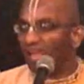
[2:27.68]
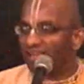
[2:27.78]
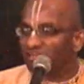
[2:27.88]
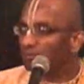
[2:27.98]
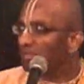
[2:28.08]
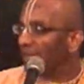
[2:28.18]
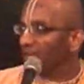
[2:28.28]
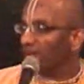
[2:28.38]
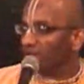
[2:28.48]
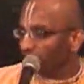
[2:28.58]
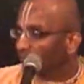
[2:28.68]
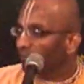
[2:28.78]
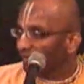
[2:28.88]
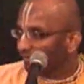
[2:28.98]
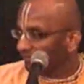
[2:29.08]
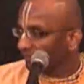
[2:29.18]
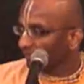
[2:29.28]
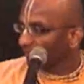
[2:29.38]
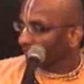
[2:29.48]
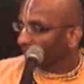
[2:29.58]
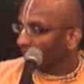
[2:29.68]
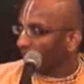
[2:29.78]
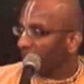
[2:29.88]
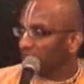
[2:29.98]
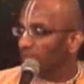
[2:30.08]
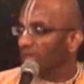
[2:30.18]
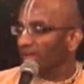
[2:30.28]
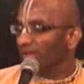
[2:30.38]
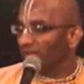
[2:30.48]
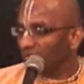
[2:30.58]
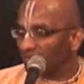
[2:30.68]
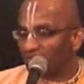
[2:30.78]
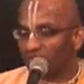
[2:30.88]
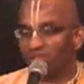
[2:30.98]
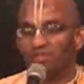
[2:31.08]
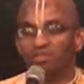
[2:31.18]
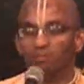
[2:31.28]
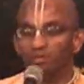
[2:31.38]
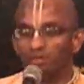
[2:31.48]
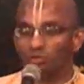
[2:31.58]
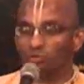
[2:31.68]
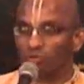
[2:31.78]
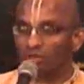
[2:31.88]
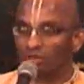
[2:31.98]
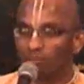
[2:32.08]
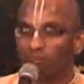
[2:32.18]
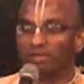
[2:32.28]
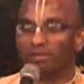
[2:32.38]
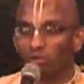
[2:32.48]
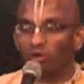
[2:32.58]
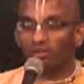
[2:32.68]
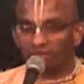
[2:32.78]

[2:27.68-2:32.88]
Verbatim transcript: SBNR people. SBNR is spiritual but not